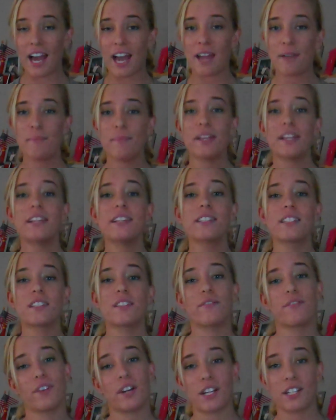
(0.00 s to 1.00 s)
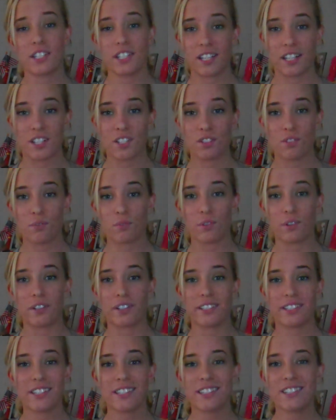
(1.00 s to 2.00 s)
I miss the first day of school.
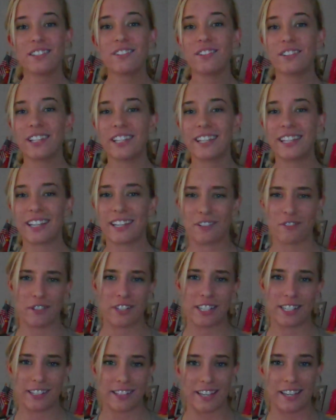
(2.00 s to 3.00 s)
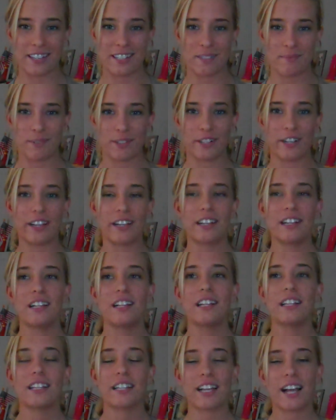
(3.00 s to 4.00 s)
This is the only thing I really liked about it.
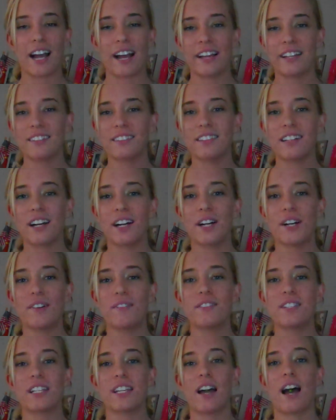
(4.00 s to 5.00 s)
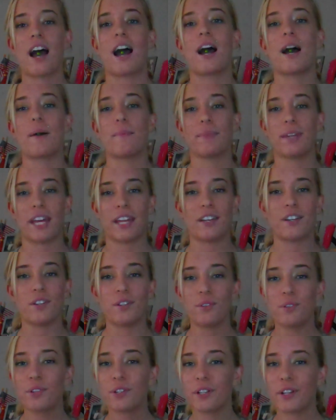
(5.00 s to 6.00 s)
Like I loved um, getting
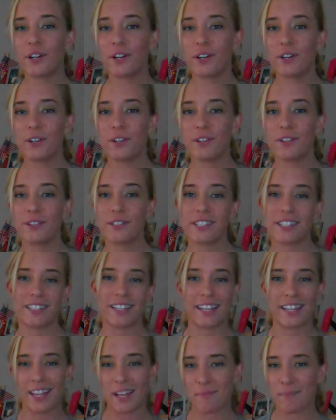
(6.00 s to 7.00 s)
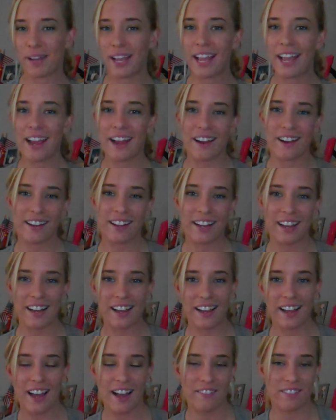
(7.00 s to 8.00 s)
new clothes and like getting my
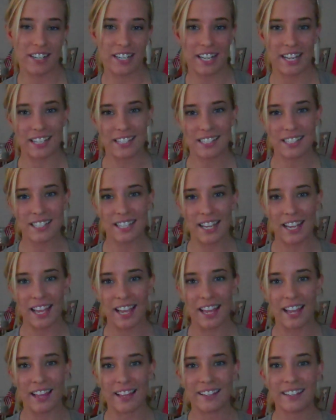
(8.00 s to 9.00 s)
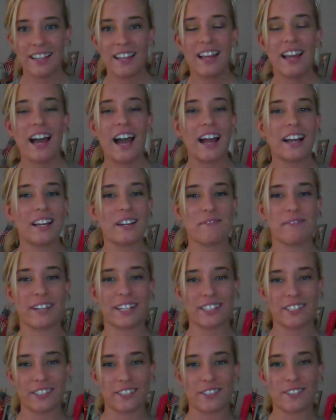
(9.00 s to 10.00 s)
haircut, having a nice tan. I'd get my
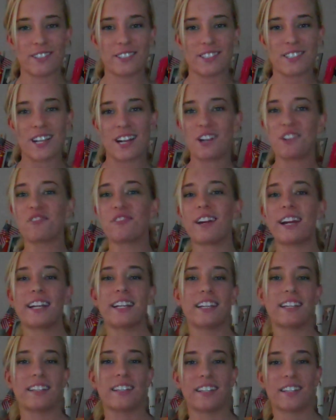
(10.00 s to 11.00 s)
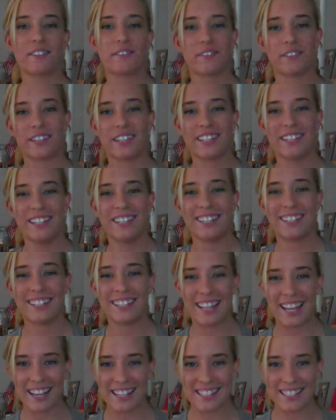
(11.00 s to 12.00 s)
clothes all ready like for the
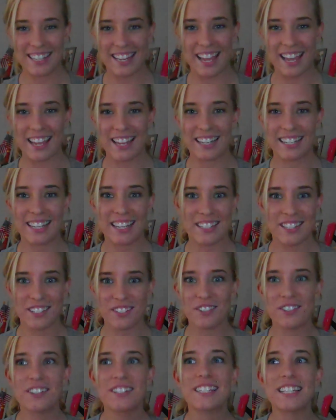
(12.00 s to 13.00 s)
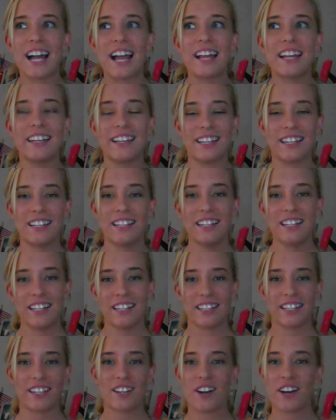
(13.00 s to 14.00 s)
next day and get so excited.
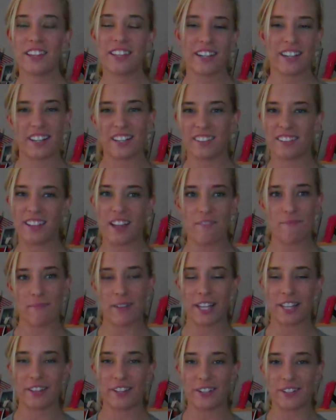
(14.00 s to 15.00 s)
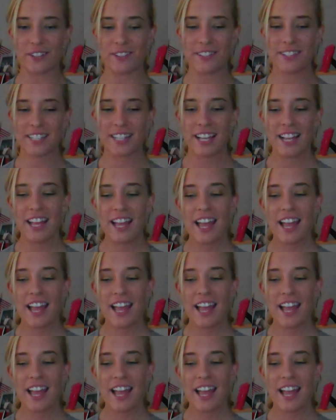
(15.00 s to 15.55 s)
Like, oh, they're gonna love my clothes.